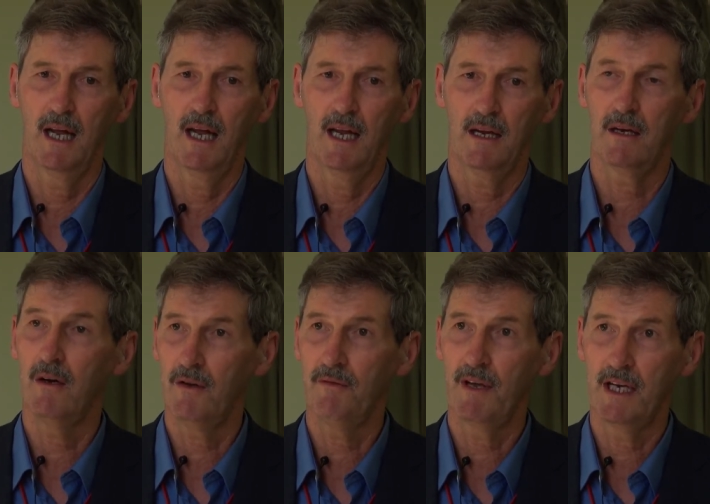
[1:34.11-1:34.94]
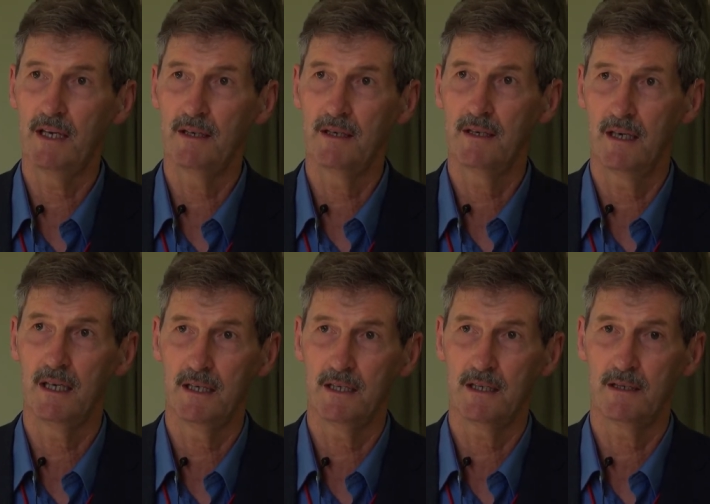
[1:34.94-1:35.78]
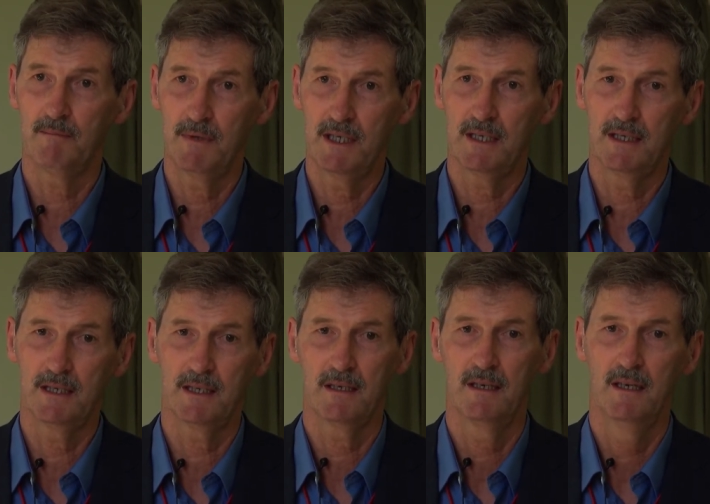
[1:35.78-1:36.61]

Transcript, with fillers: a cultivated uh, species.